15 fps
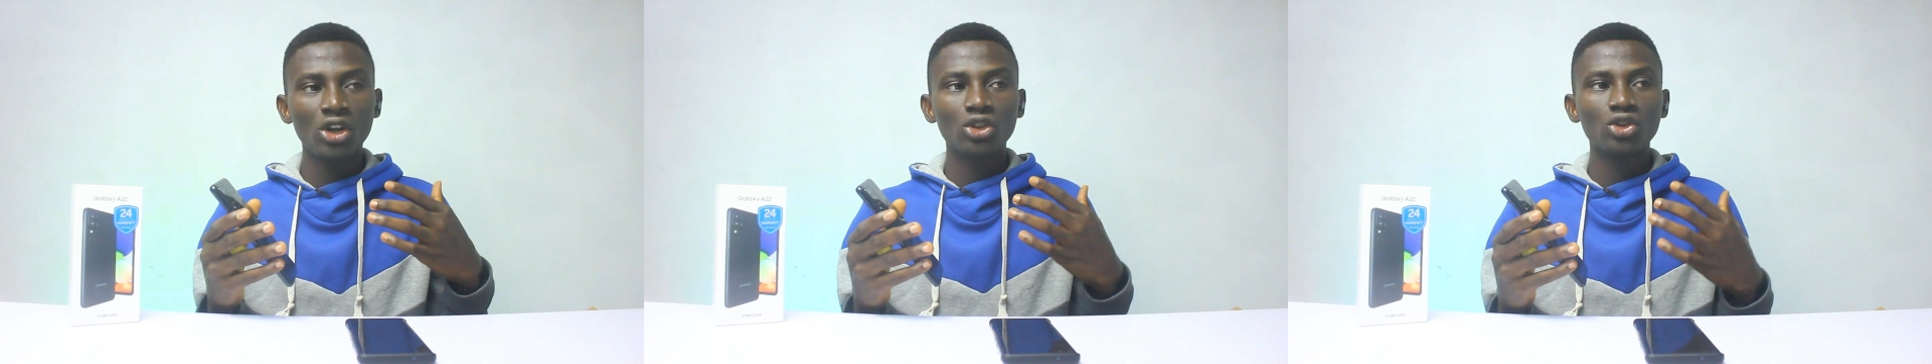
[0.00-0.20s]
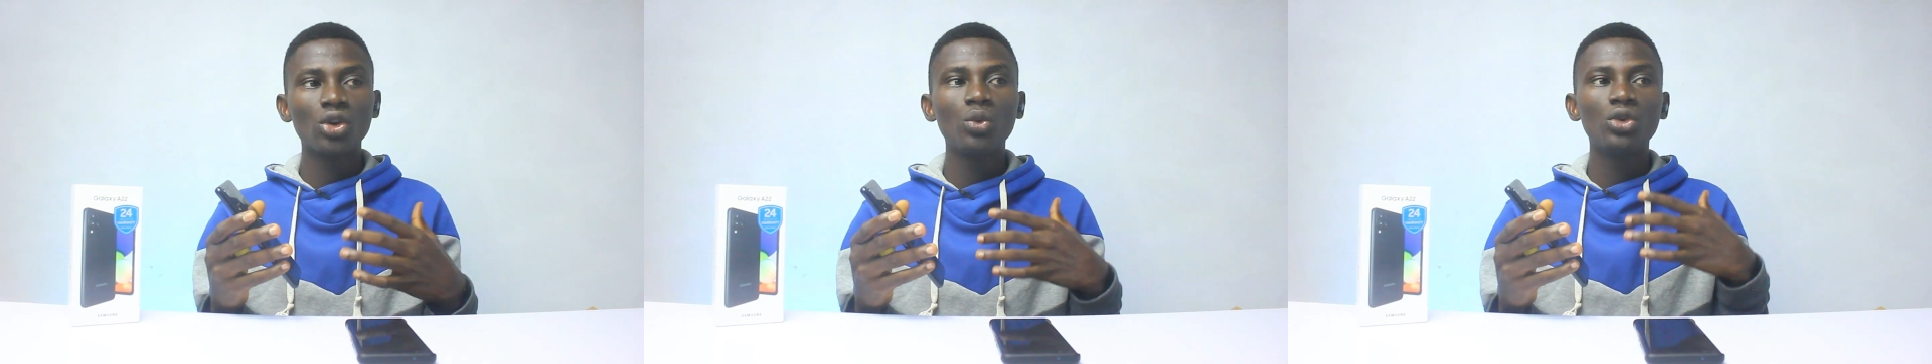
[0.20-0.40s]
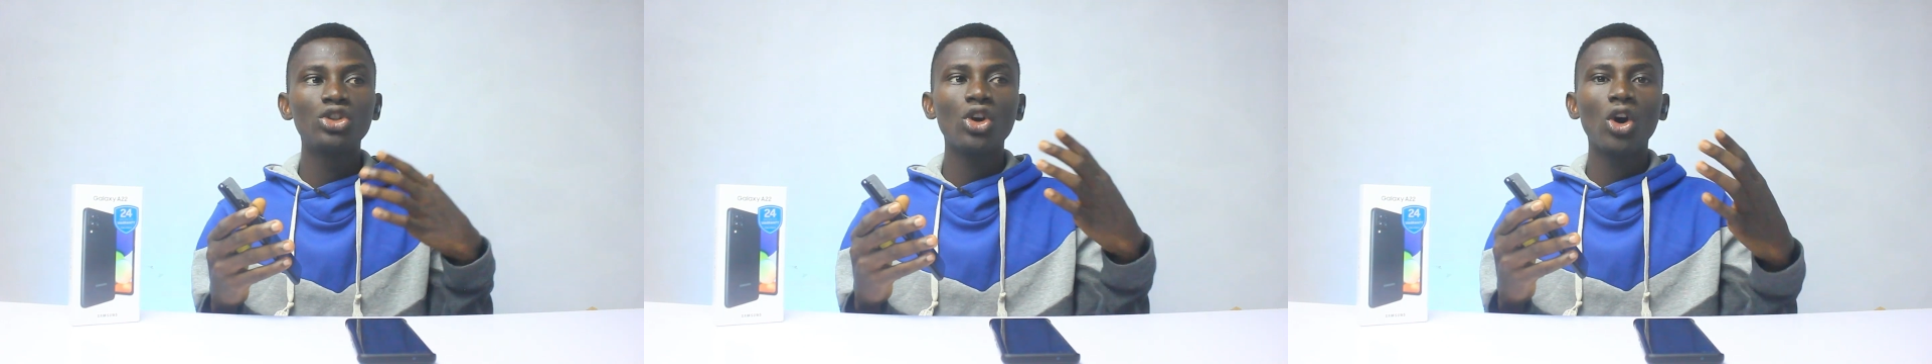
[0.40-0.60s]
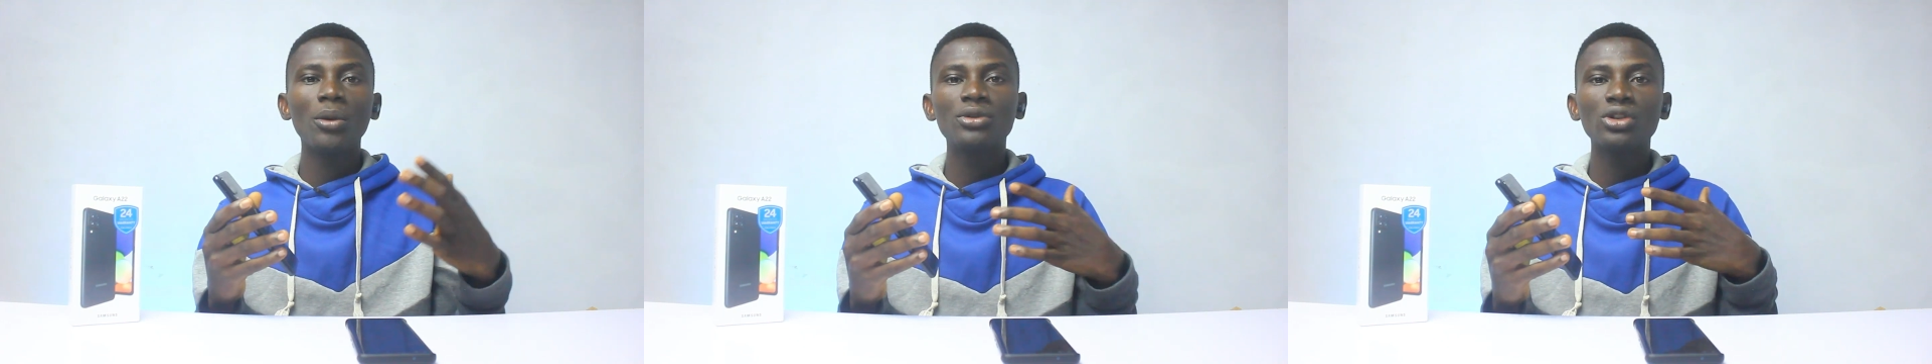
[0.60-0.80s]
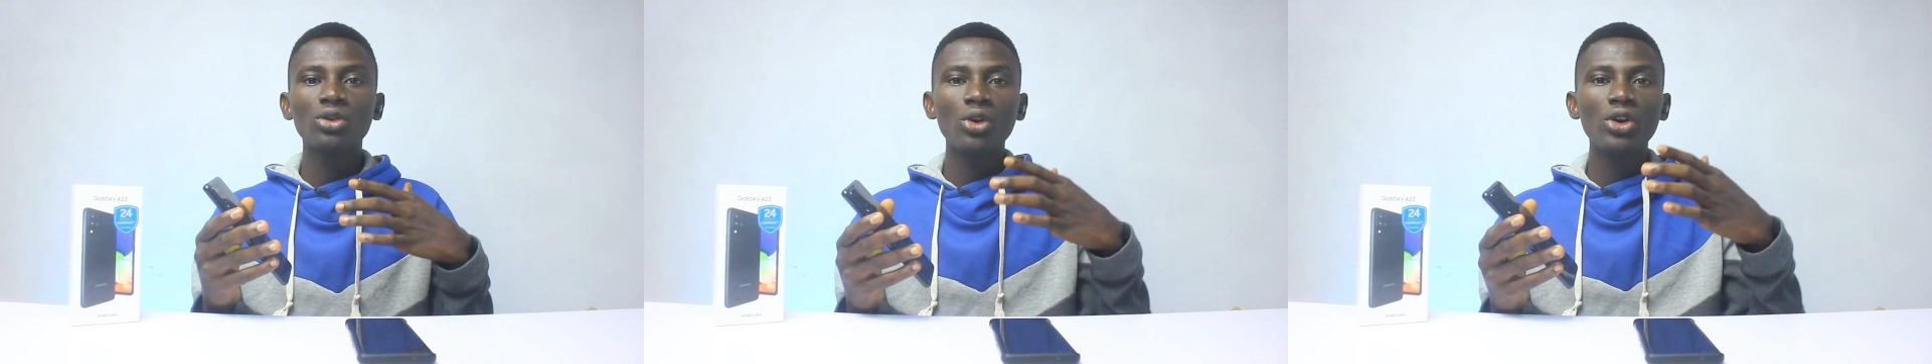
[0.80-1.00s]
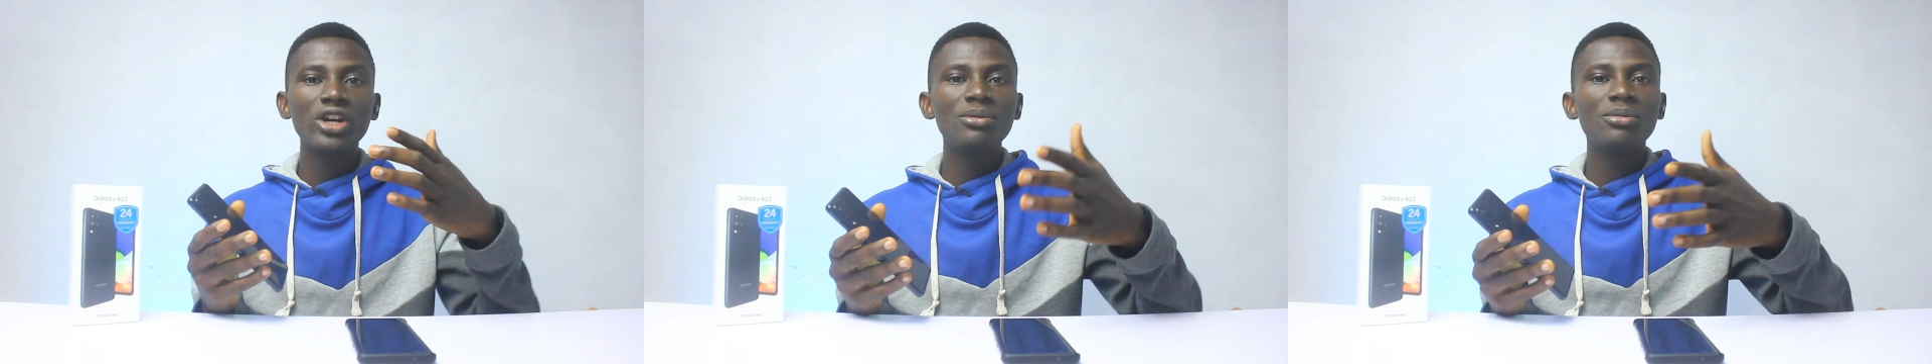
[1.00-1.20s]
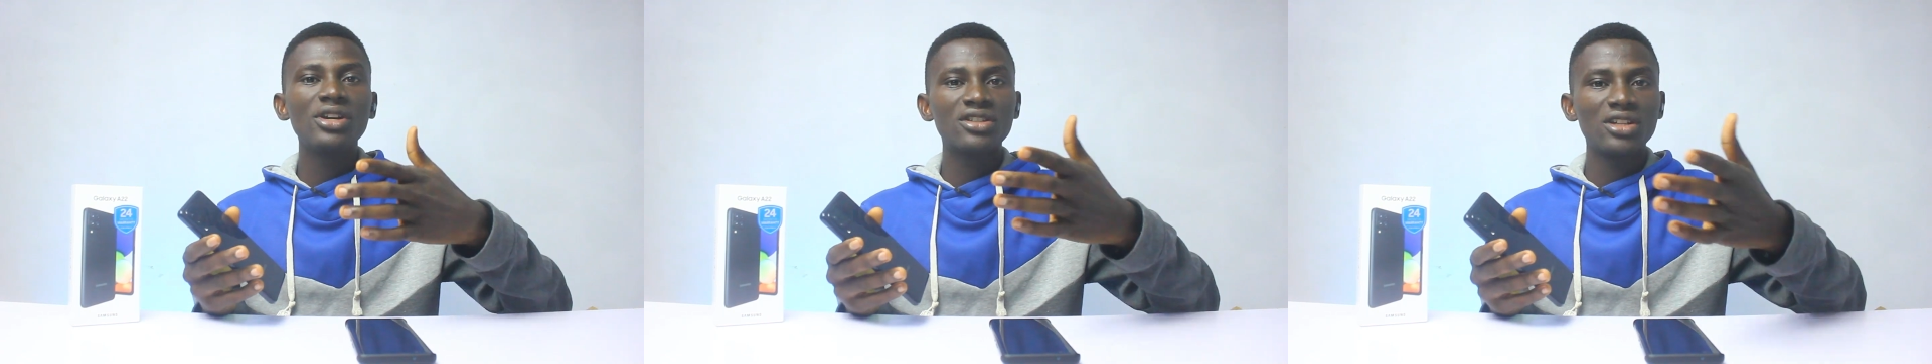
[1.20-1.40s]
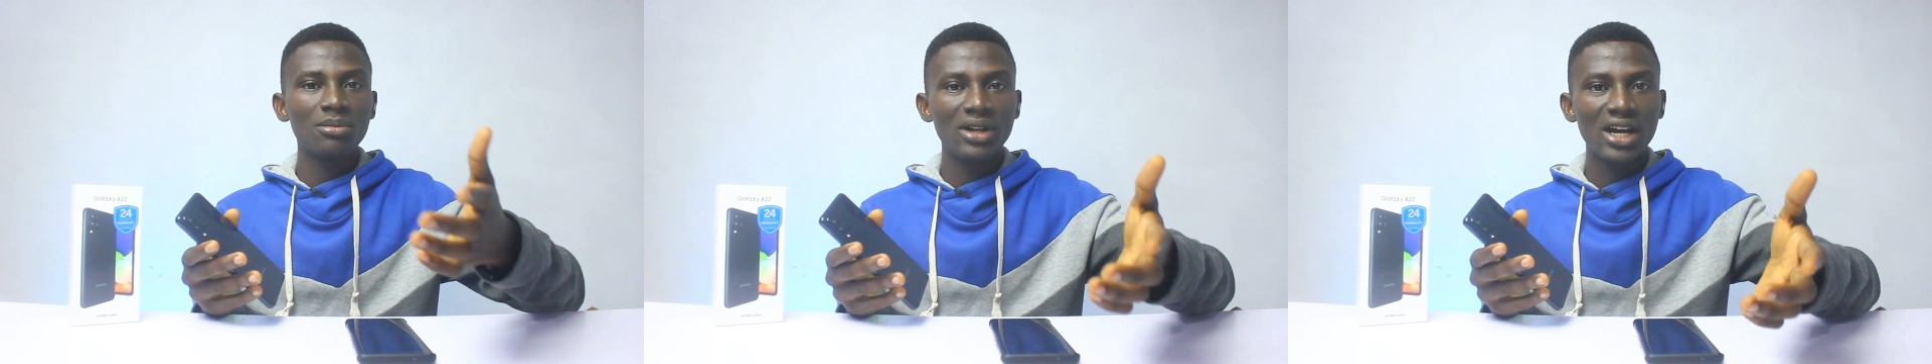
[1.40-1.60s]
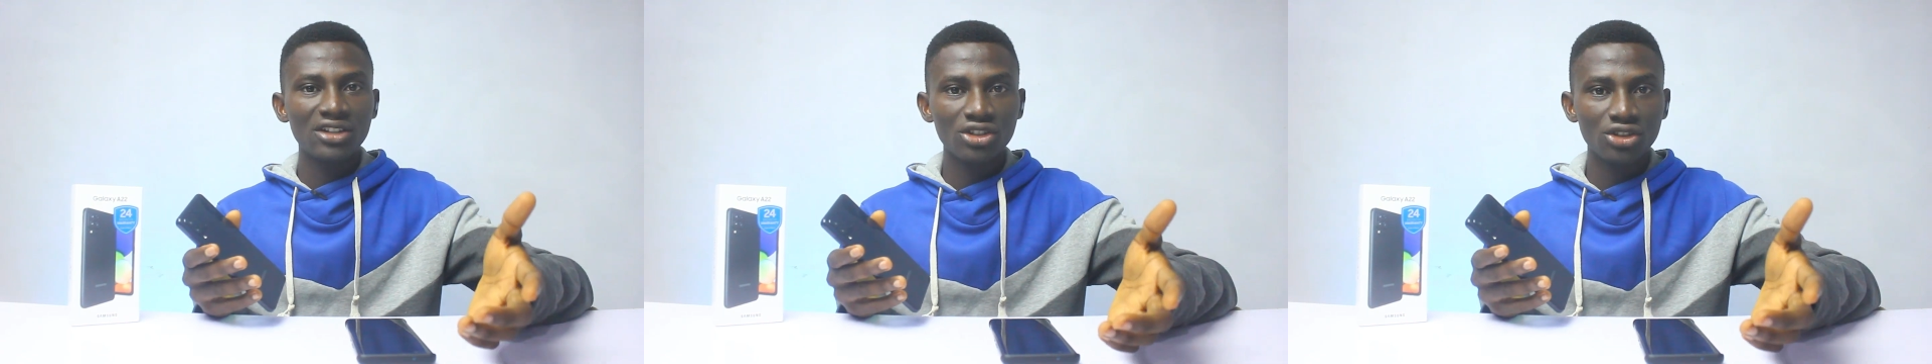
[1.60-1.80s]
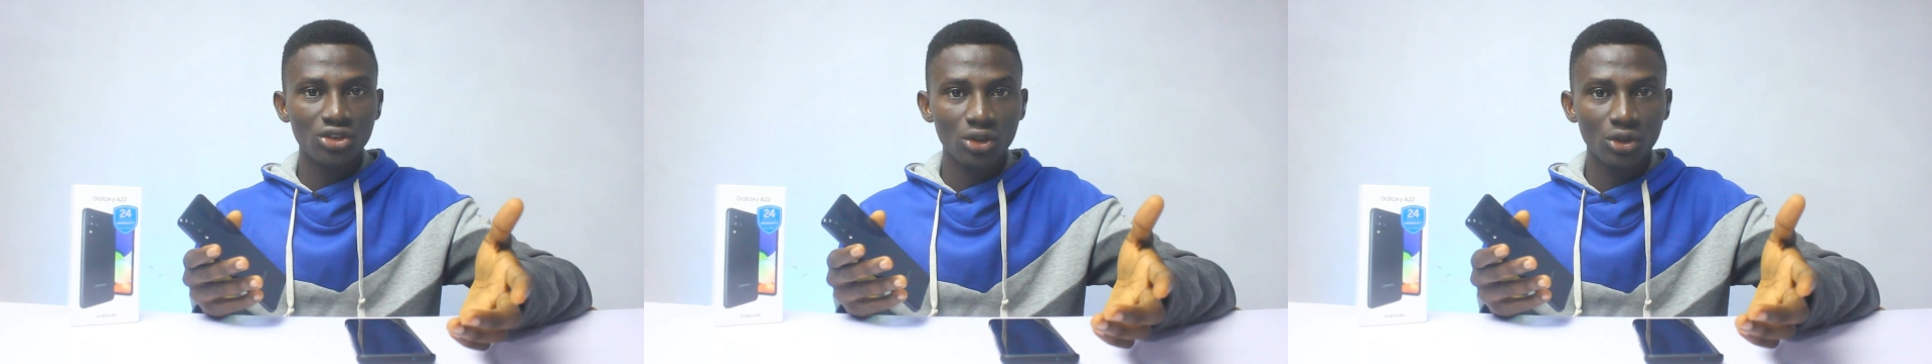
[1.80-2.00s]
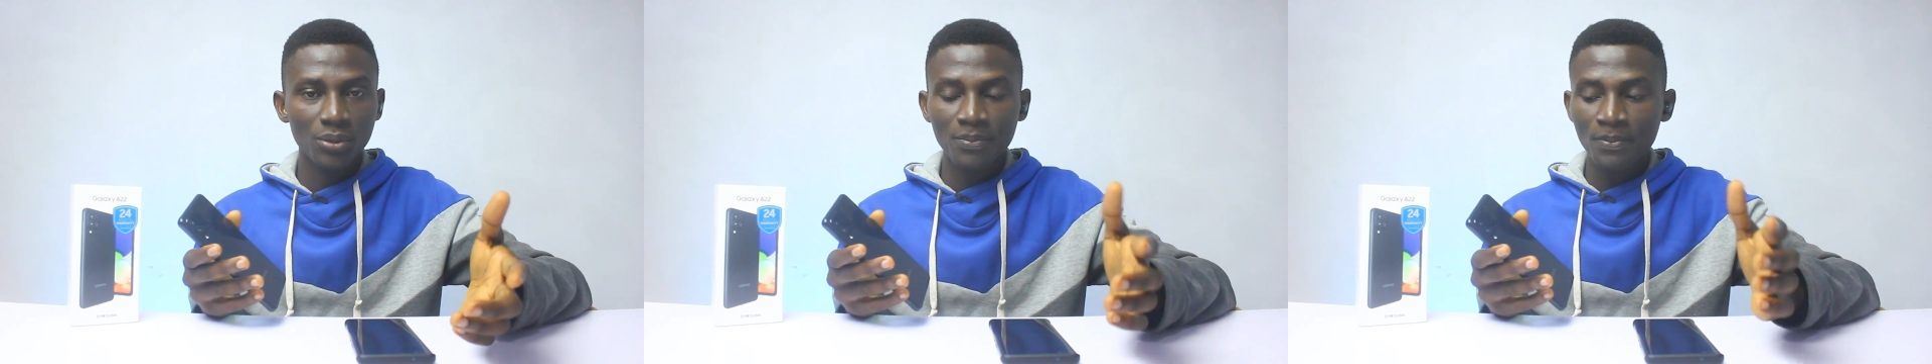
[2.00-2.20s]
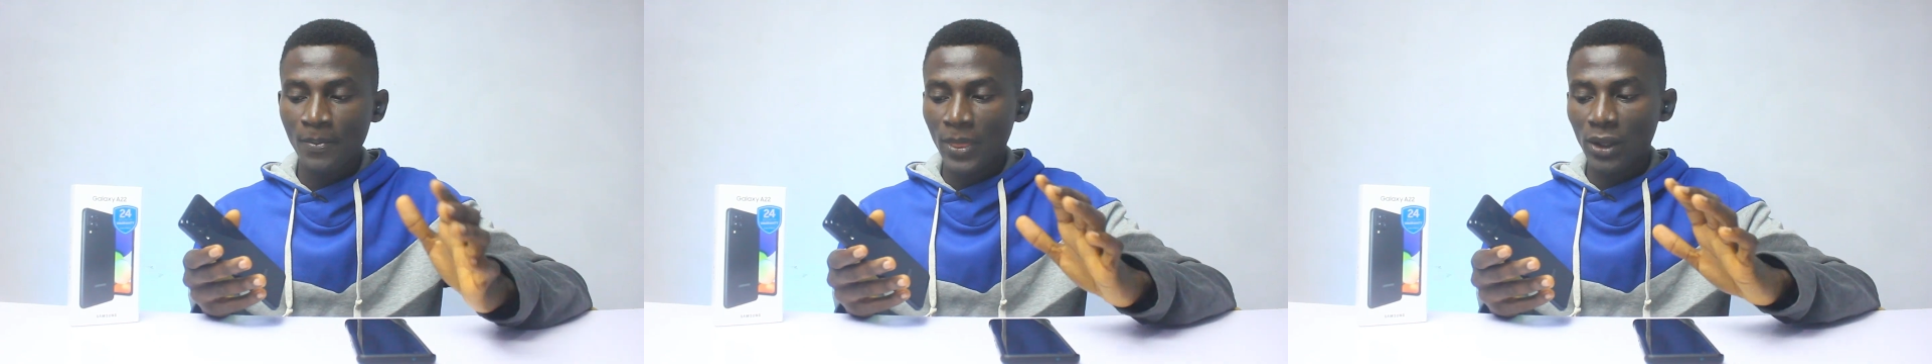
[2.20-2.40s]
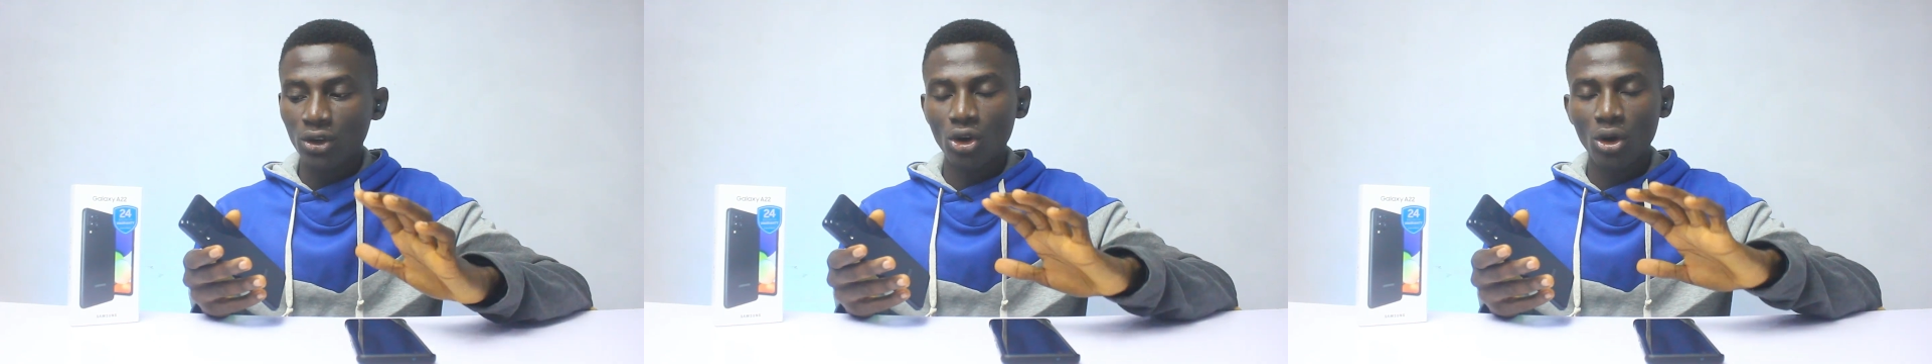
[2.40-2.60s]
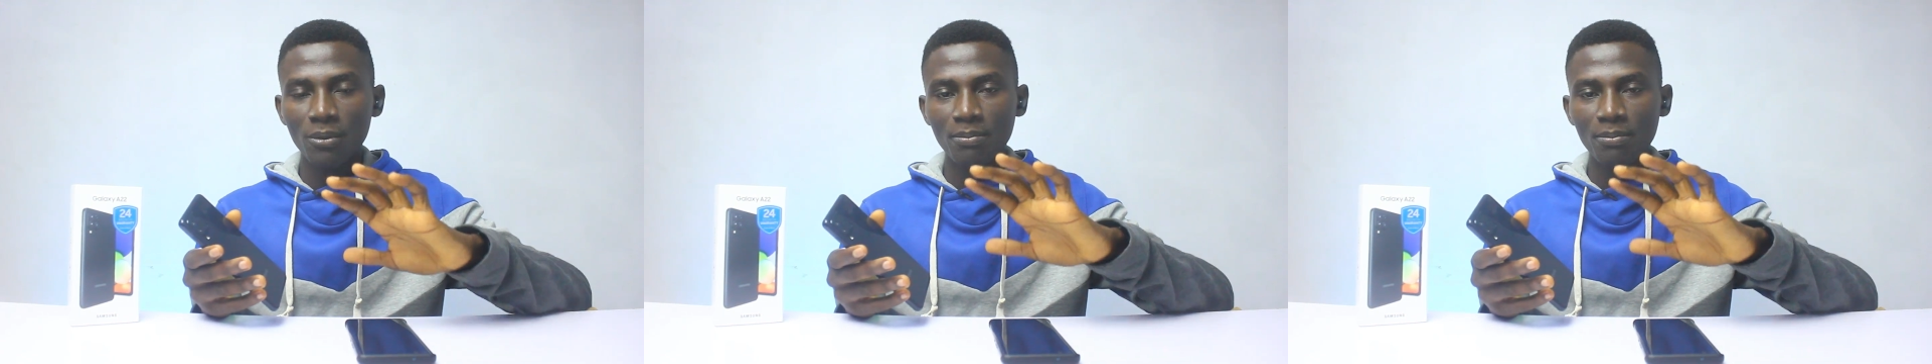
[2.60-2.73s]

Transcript: So with the optical image stabilization, your